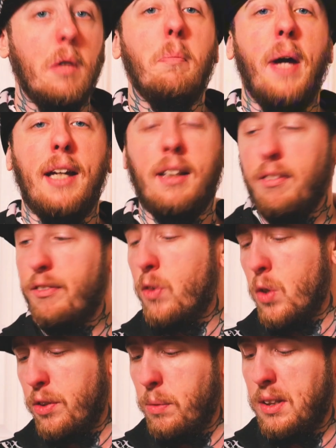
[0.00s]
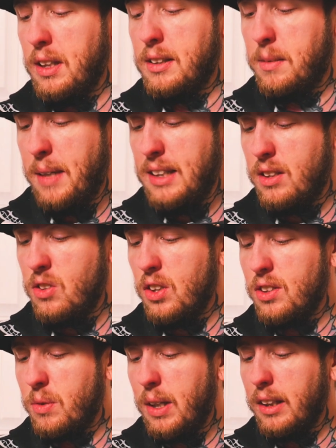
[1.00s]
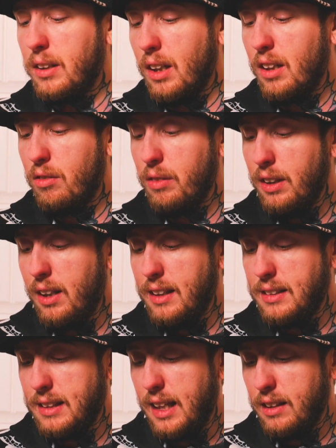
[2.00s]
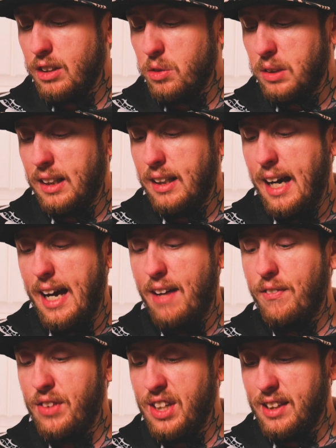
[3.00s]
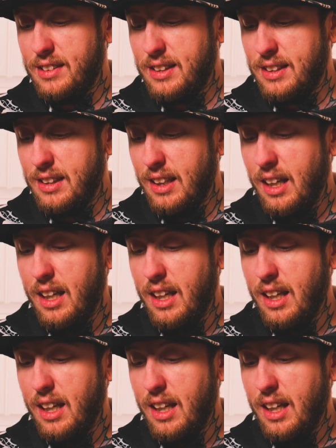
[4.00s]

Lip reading: back and forth with these messages, right, you're going to realize that you can have this,